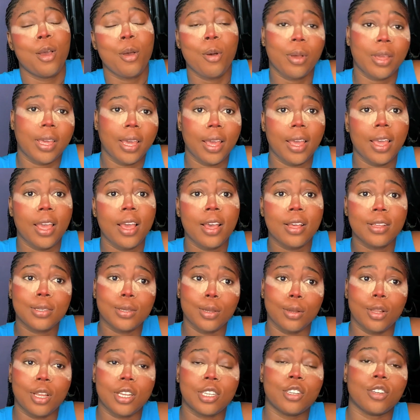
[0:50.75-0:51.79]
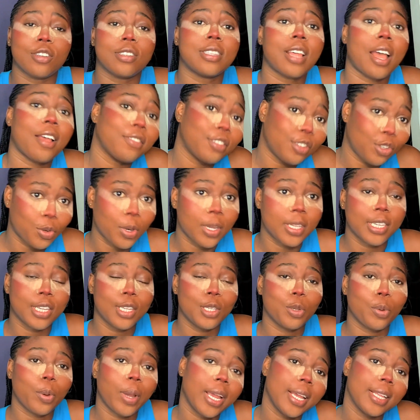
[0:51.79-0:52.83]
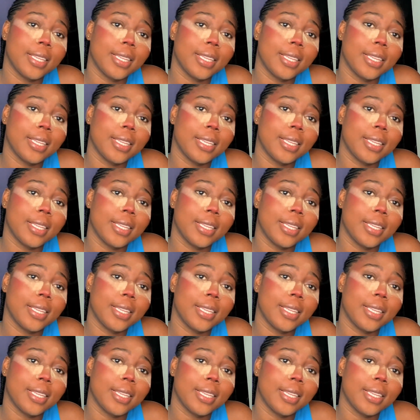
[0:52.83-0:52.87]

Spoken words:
Okay, so let's just dive straight into it.